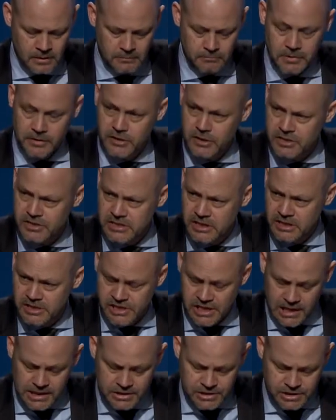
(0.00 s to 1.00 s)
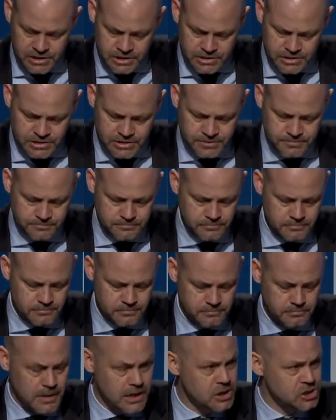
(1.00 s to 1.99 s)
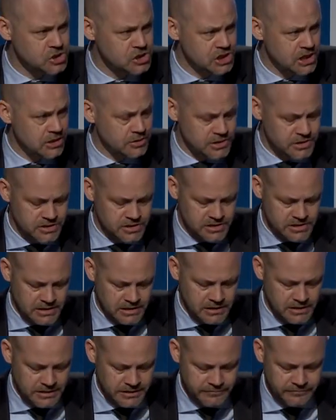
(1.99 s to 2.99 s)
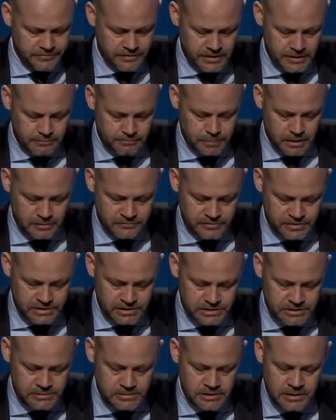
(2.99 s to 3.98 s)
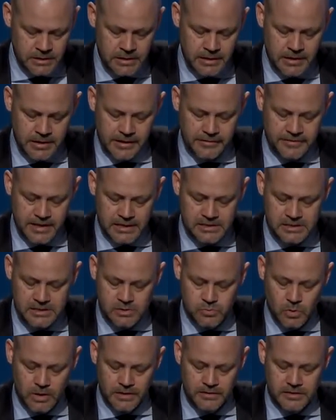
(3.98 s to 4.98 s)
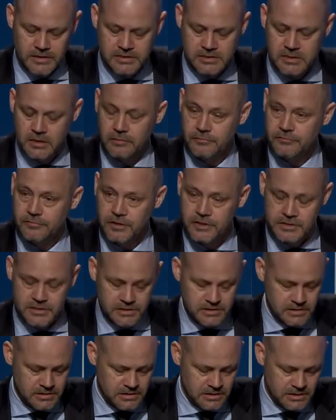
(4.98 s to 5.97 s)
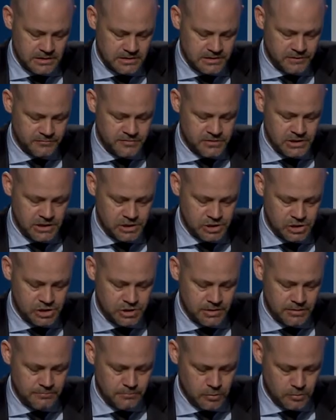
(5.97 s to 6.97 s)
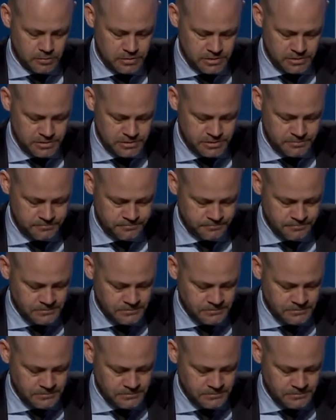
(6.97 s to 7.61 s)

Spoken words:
But there are still challenges. Many children still live in poverty, and that is why this conference is of such importance.